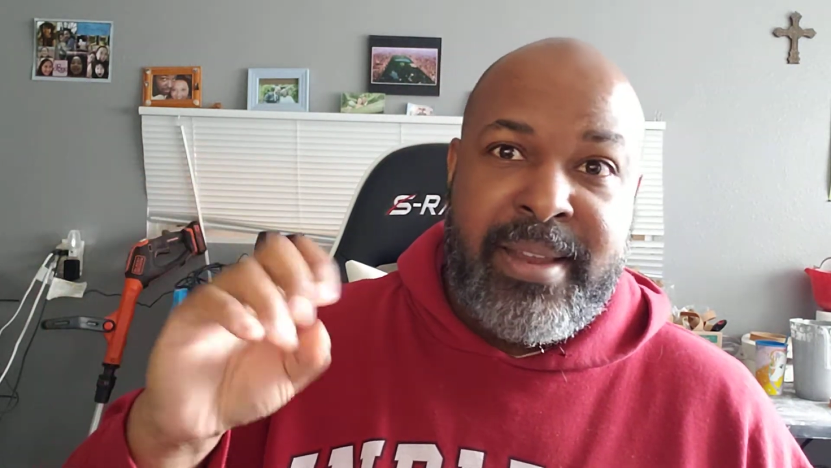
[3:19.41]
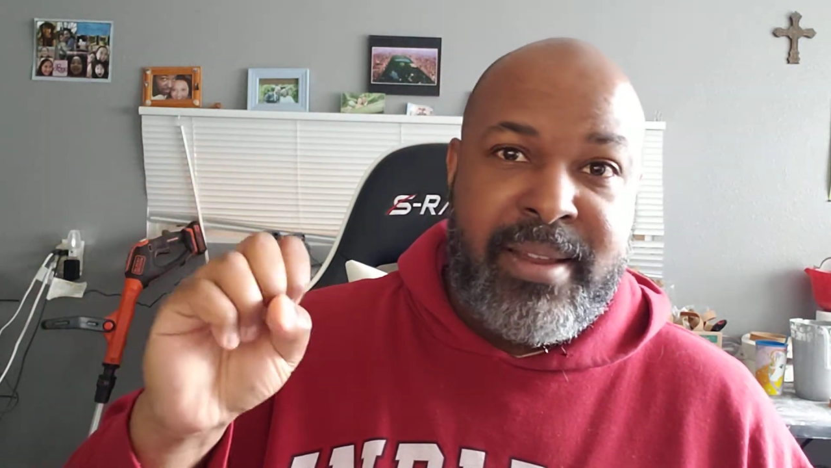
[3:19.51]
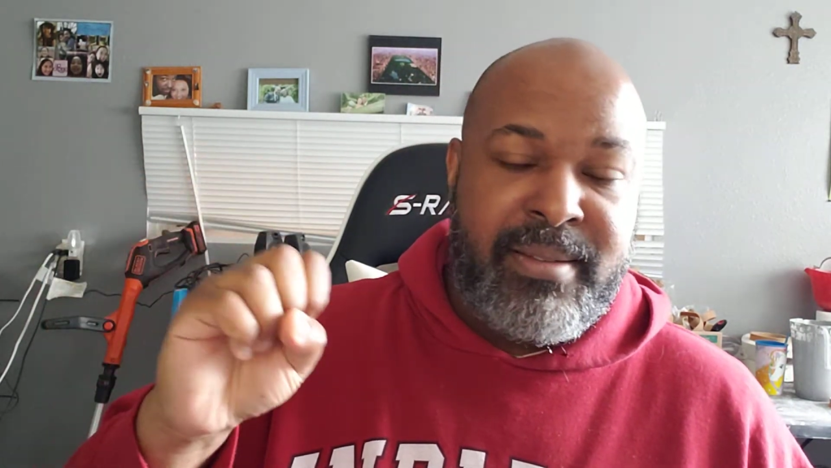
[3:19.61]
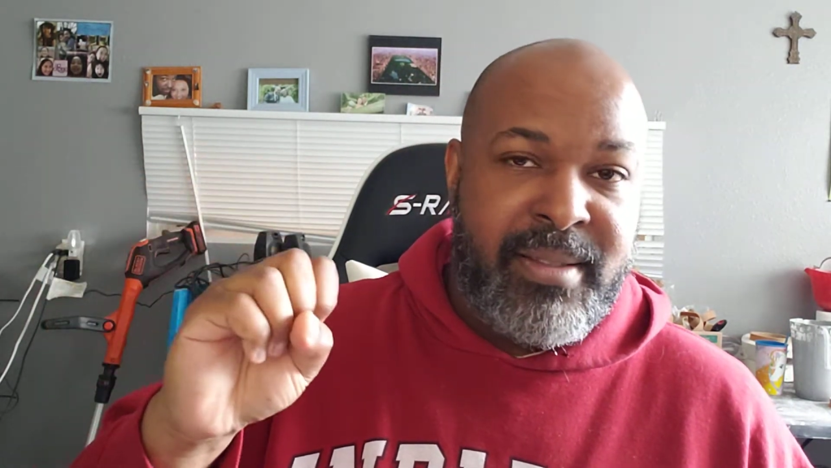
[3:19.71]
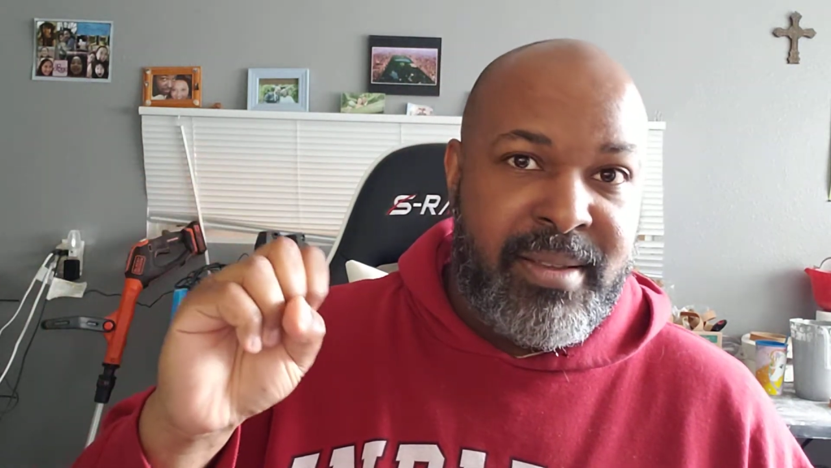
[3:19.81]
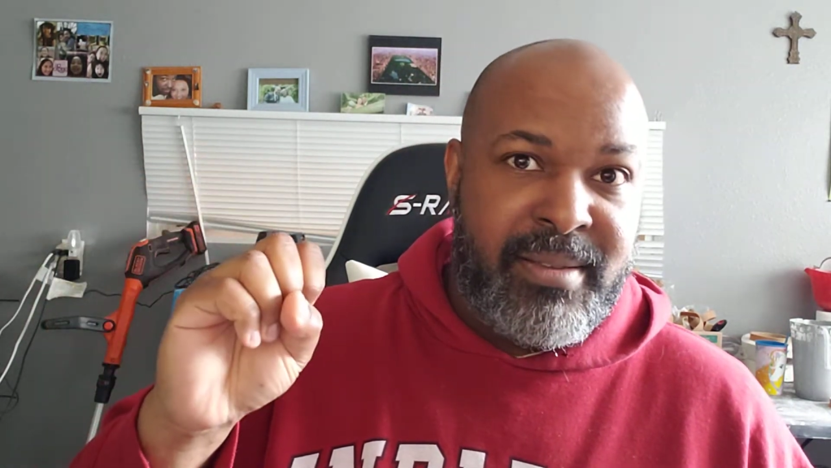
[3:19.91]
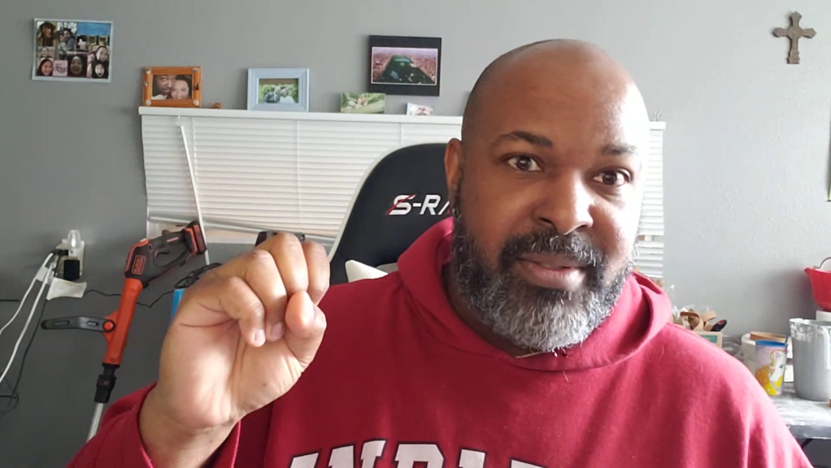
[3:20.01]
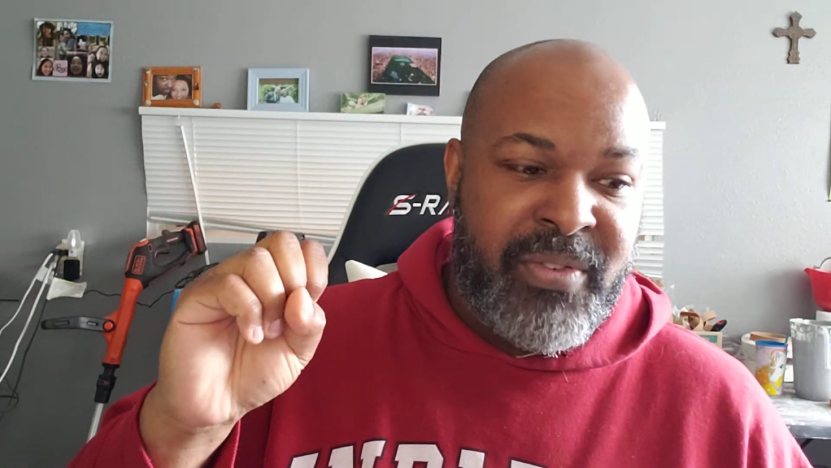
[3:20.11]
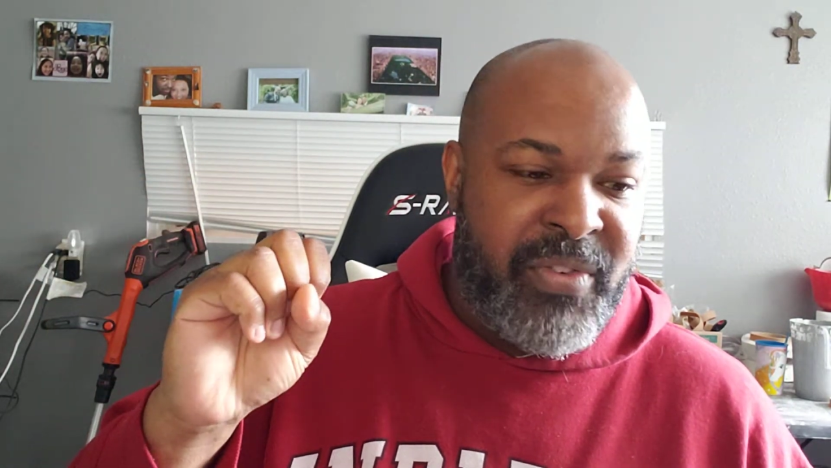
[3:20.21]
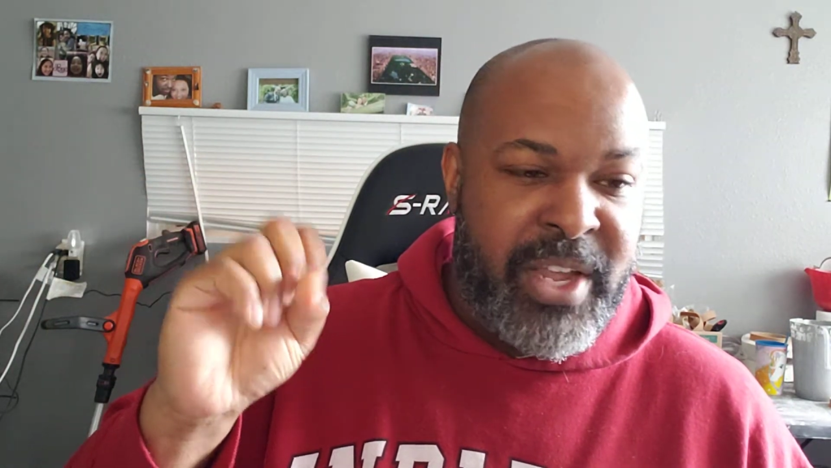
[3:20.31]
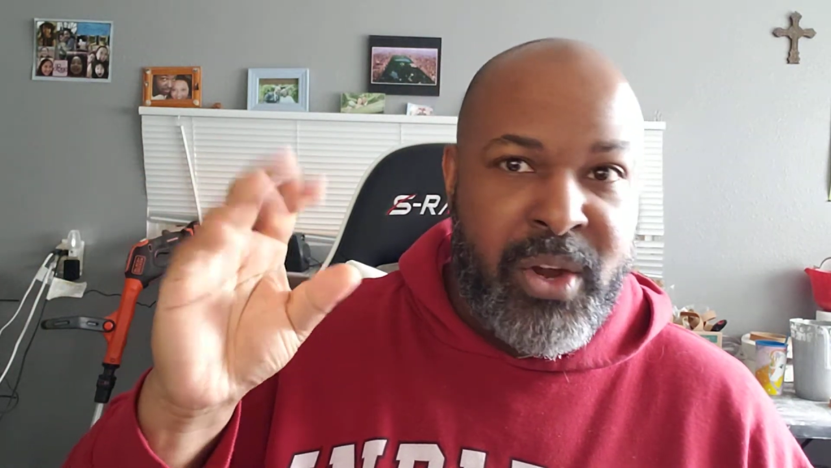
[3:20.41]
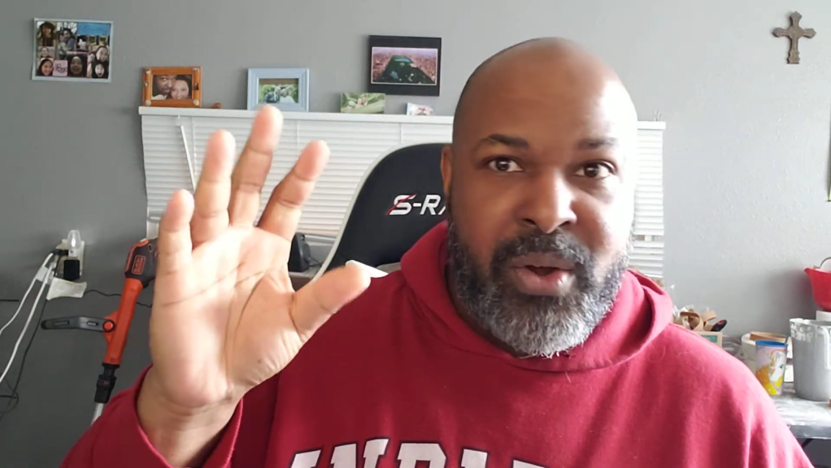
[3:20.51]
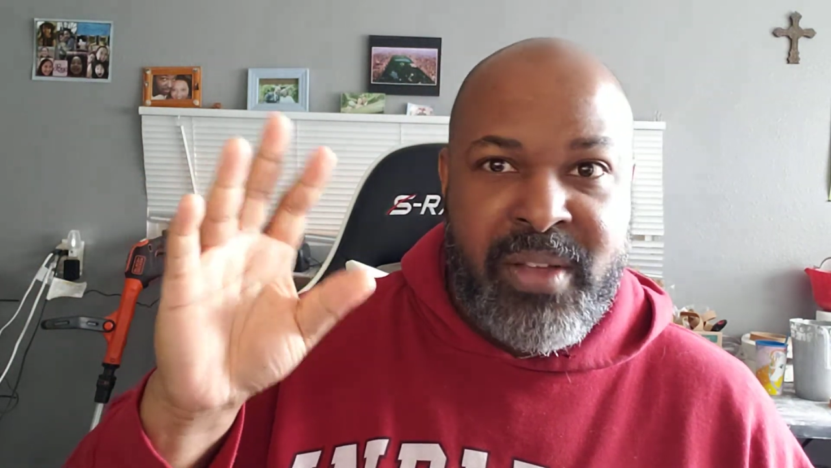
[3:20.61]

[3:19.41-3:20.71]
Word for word: and the the fear